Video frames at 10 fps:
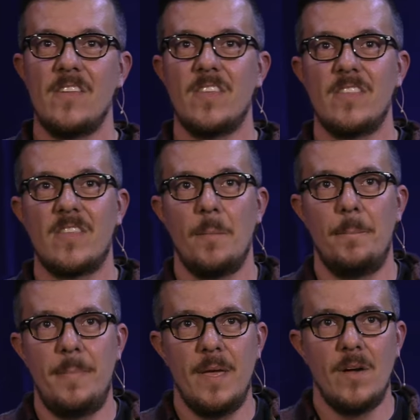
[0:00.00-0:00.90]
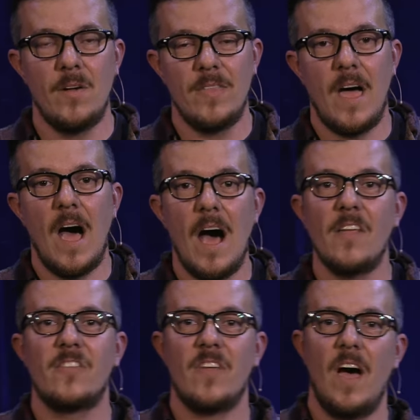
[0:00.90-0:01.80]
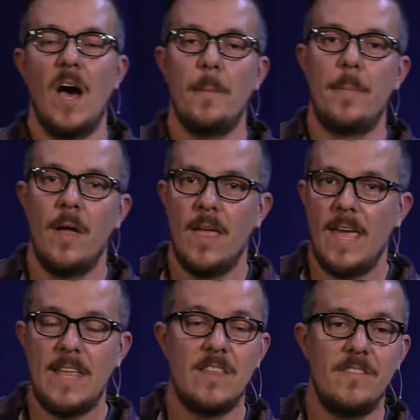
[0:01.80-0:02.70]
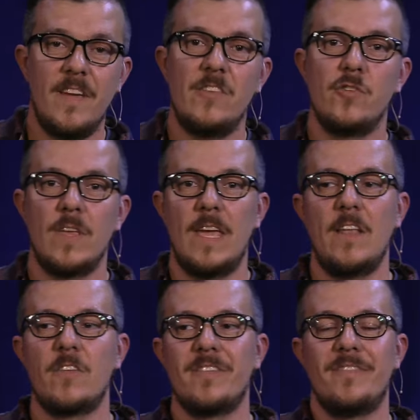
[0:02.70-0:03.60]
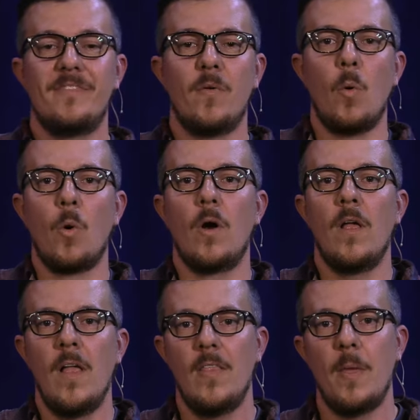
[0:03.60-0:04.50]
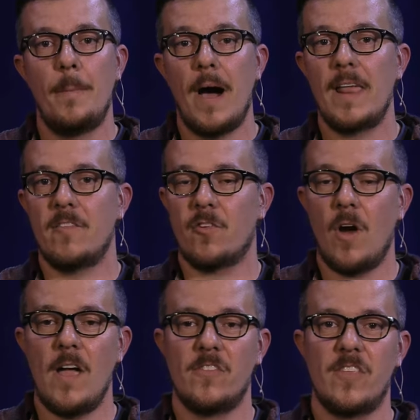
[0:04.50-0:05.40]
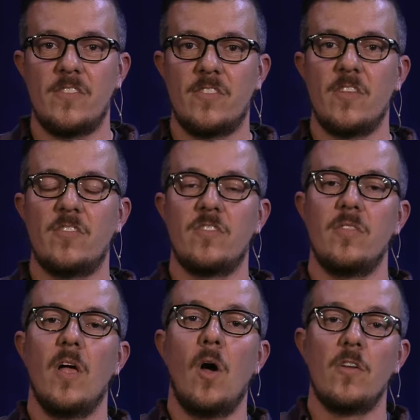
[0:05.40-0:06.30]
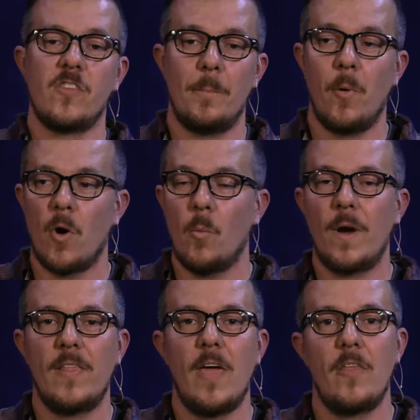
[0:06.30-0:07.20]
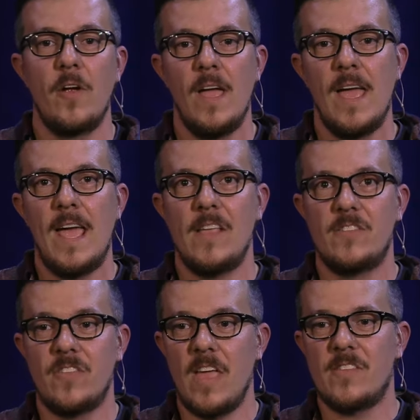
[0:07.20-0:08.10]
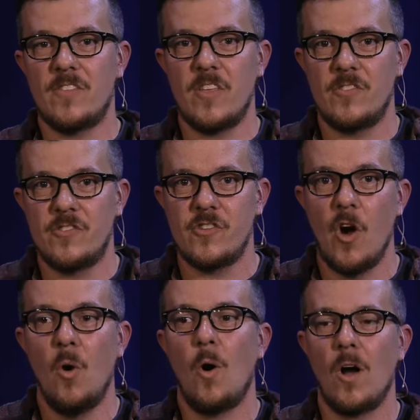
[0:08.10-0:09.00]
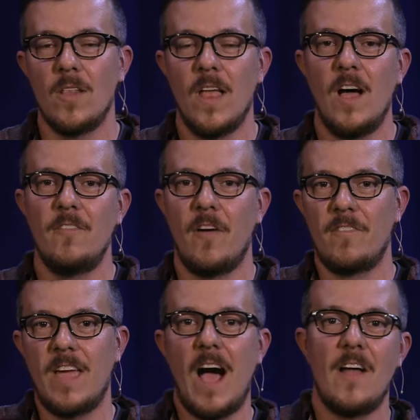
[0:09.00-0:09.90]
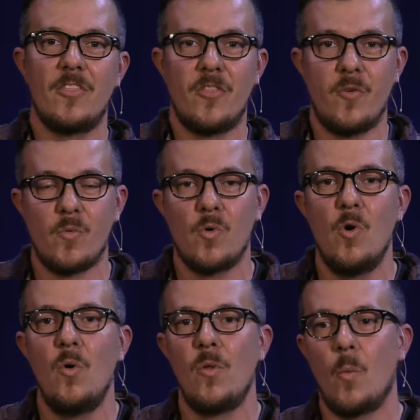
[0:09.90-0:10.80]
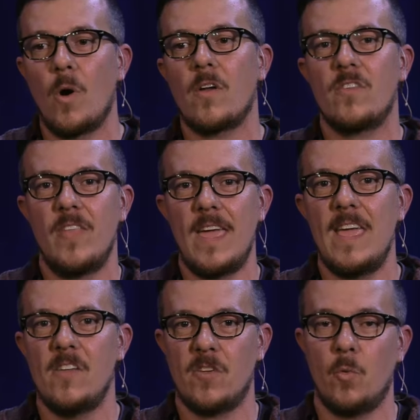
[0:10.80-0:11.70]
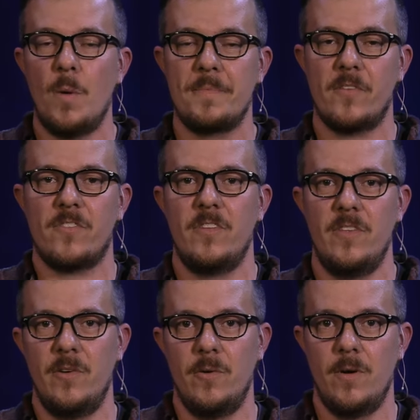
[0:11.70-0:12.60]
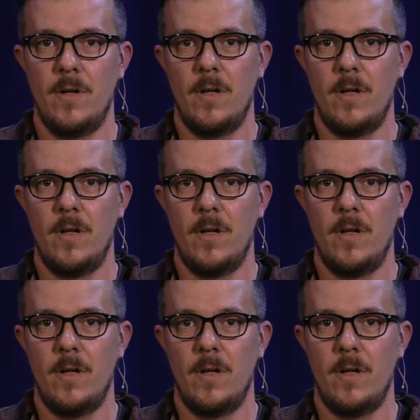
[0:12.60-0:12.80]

isn't to build us up individually. It is for the body of Christ. It's to support one another. It's, it's to show our love of God through the works that He has equipped us to do